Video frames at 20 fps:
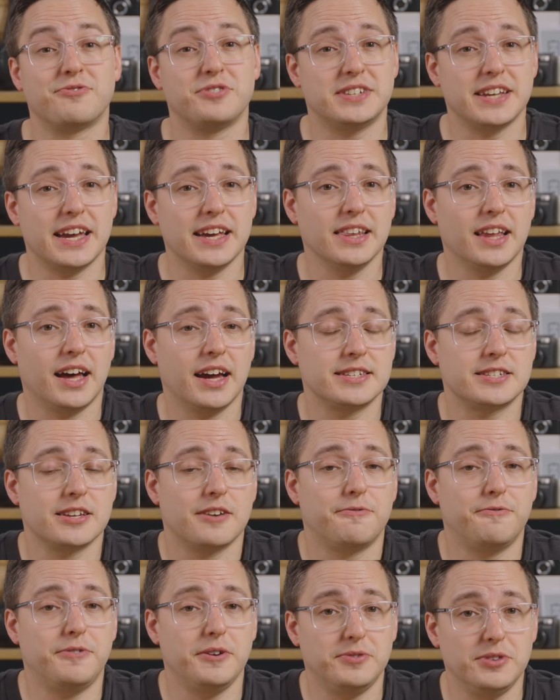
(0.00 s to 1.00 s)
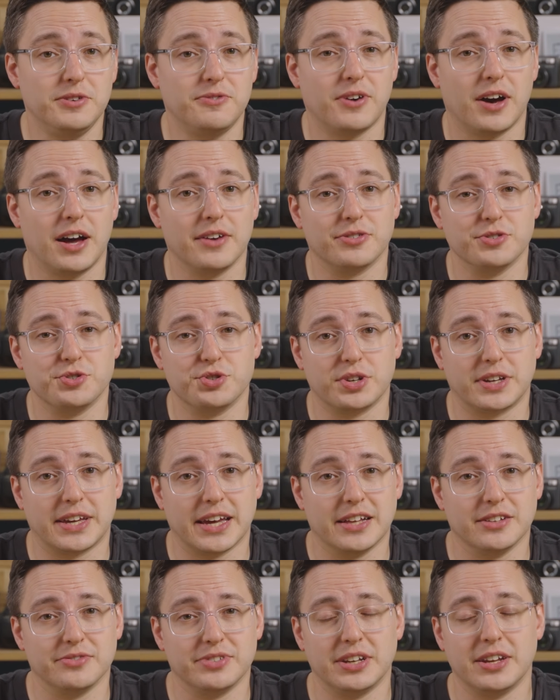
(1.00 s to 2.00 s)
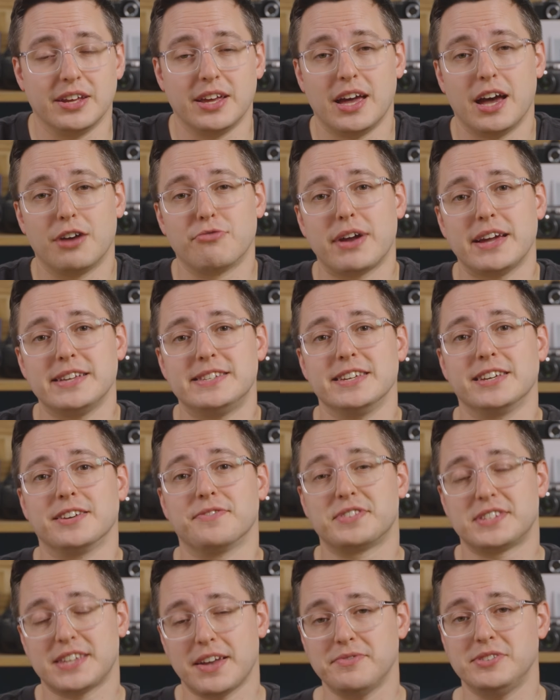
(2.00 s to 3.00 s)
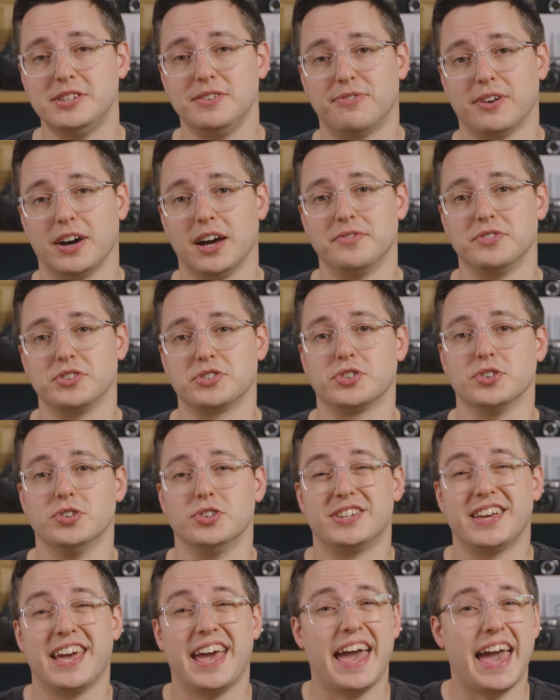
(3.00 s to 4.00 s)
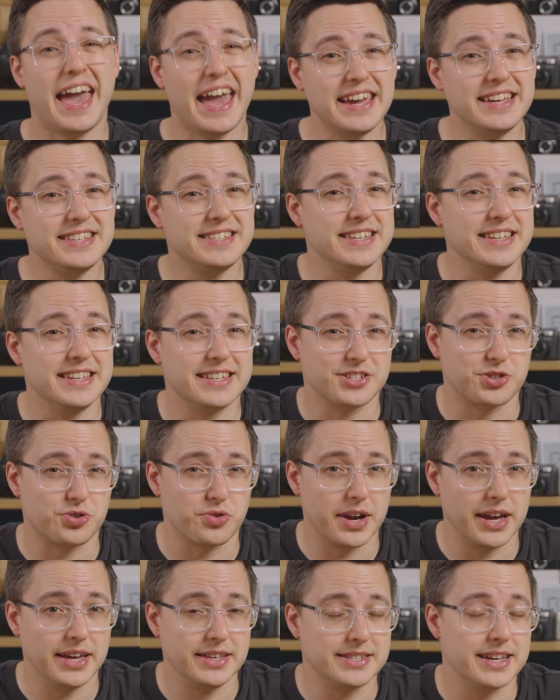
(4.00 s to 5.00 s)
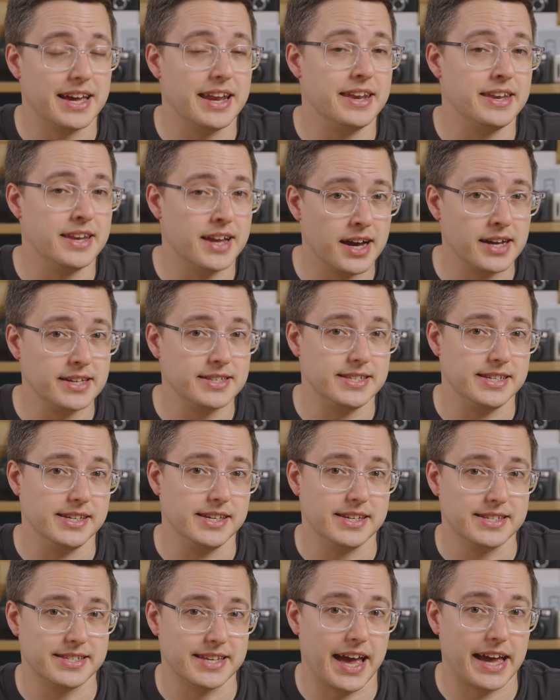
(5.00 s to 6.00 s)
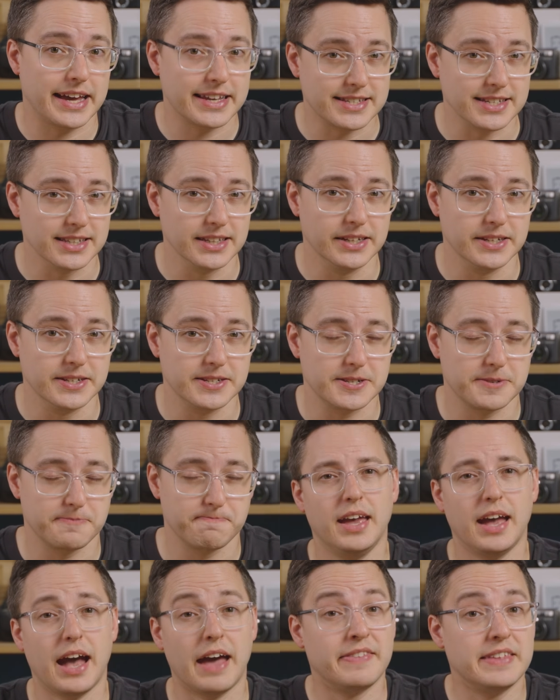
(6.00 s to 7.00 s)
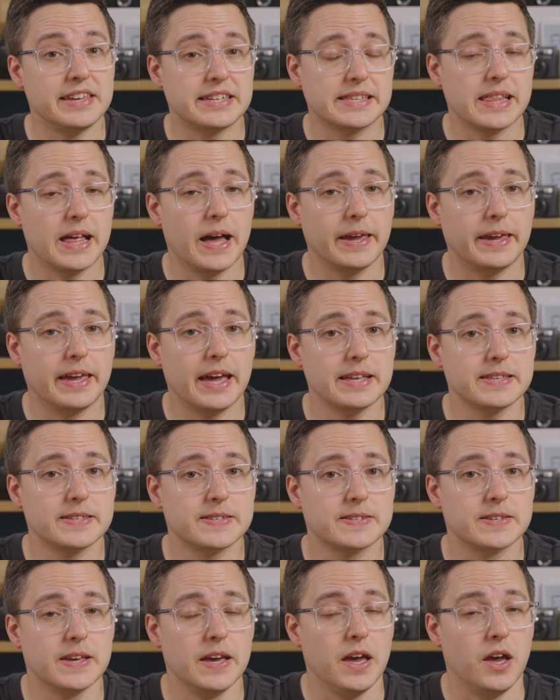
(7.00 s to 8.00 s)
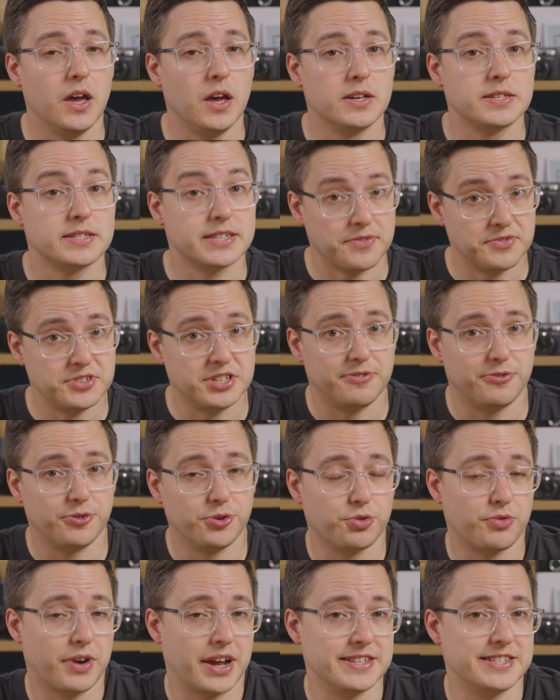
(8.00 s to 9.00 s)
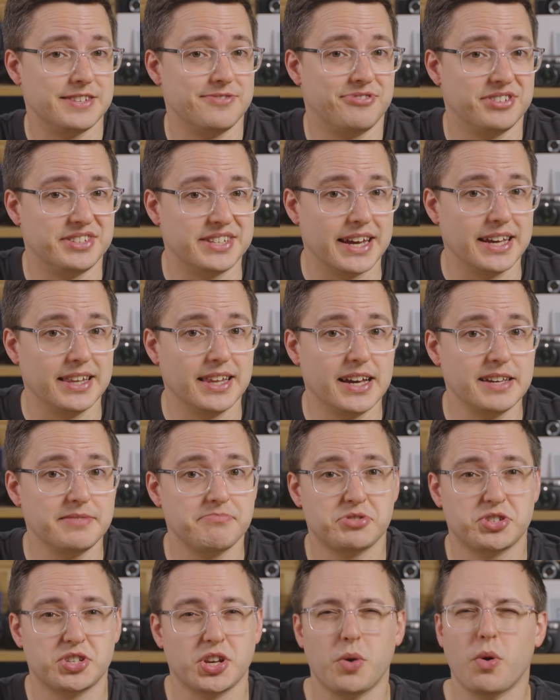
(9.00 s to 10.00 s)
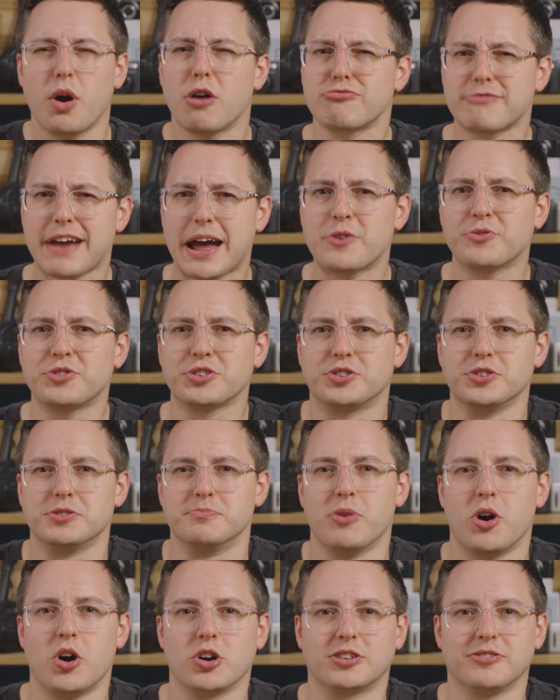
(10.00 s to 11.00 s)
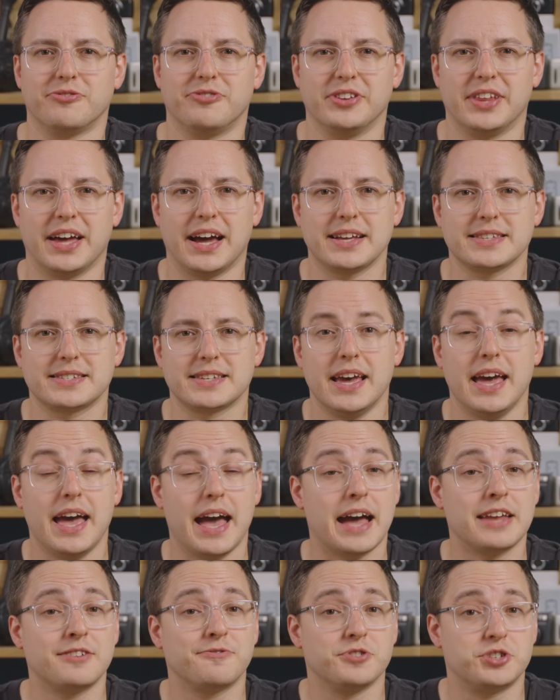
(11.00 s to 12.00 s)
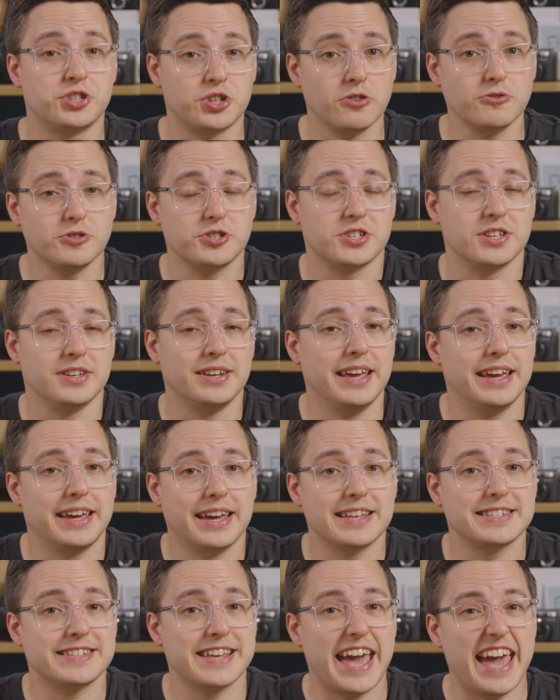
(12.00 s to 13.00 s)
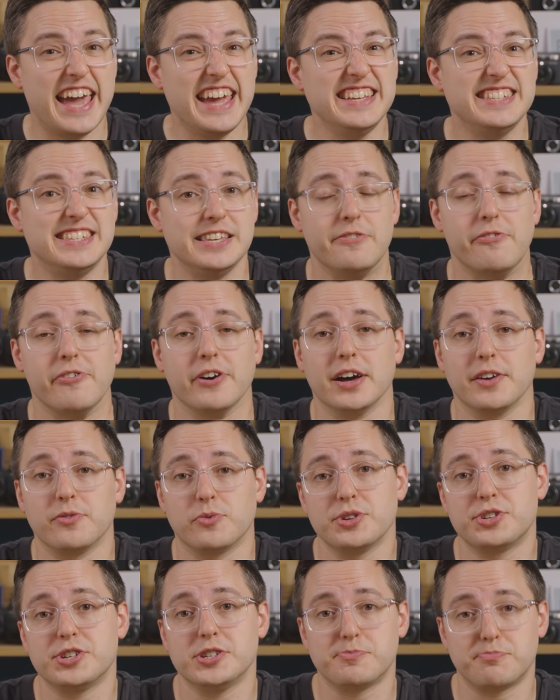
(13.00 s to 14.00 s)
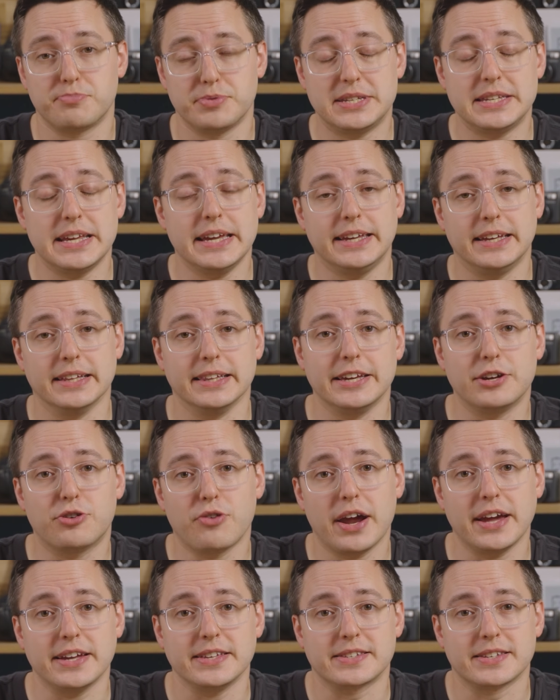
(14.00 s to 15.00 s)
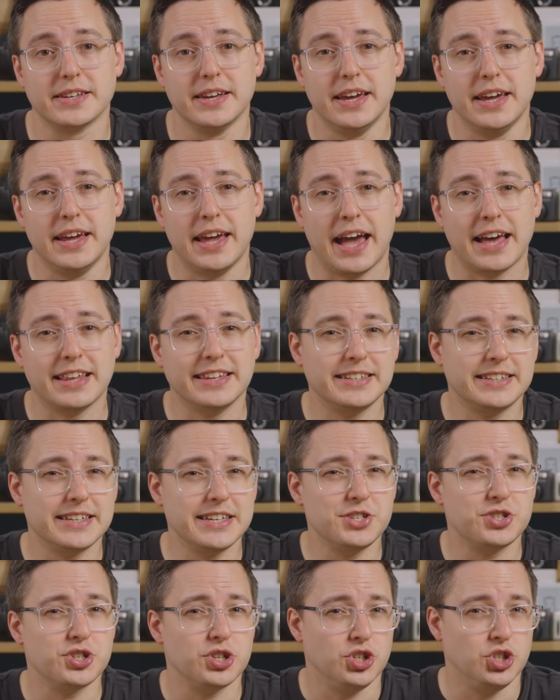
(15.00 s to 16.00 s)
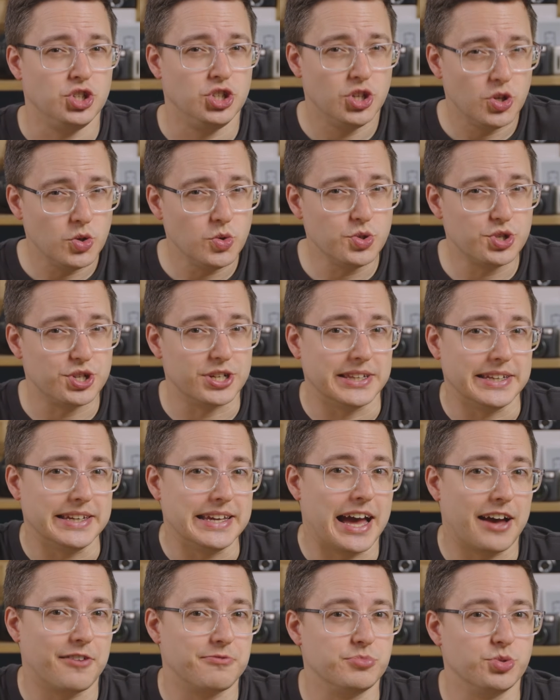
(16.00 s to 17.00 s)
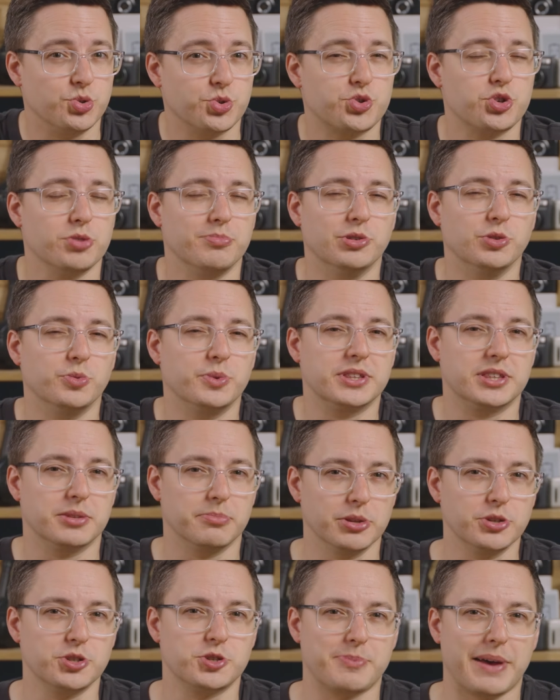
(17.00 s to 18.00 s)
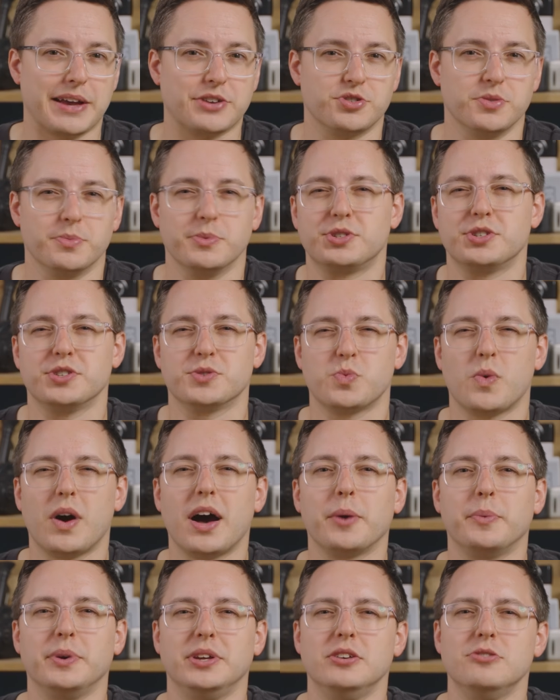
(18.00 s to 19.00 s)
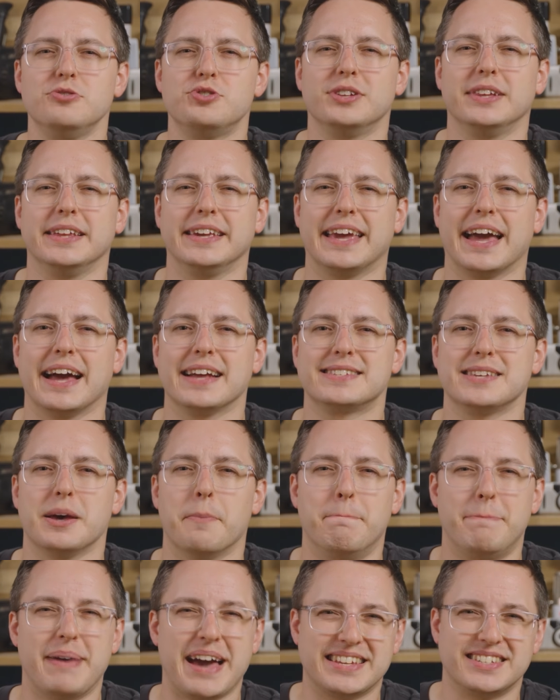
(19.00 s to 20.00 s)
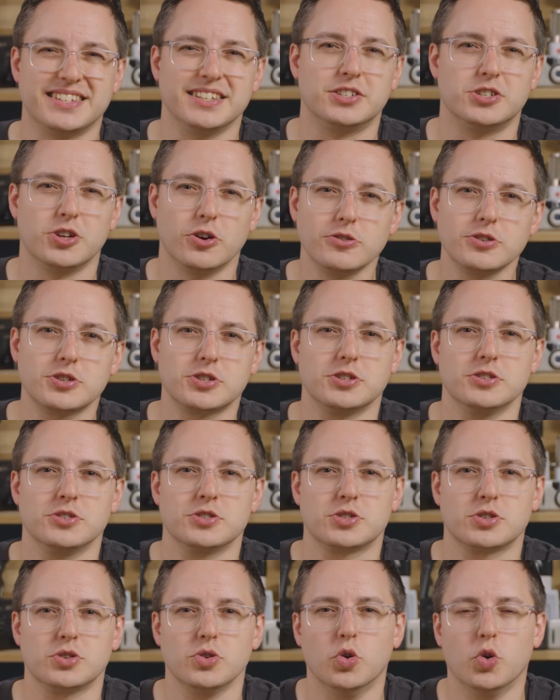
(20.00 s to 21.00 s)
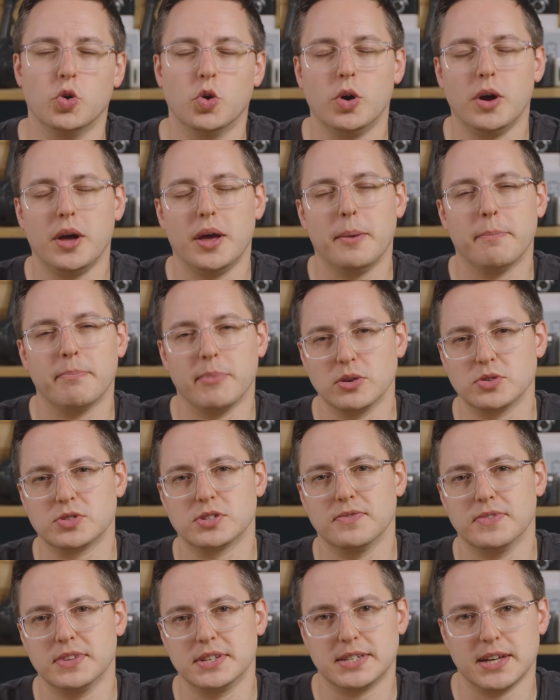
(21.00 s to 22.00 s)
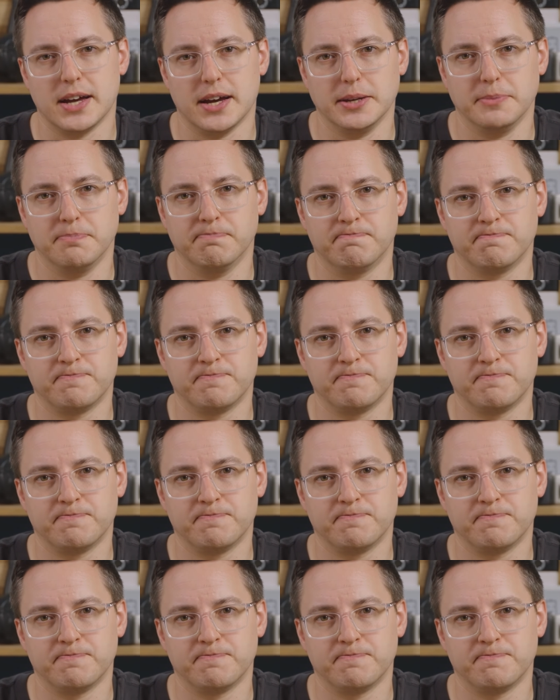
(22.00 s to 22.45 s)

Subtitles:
for daylight 5500 Kelvin, a rating of 75 is good, 80 is great, and 90 is excellent. And this light gets 74 rating for daylight, so around the good marker for that, and for tungsten it gets 85, which is particularly great. LEDs usually have more trouble with the blue spectrum, which is why we usually get a better tungsten score most of the time.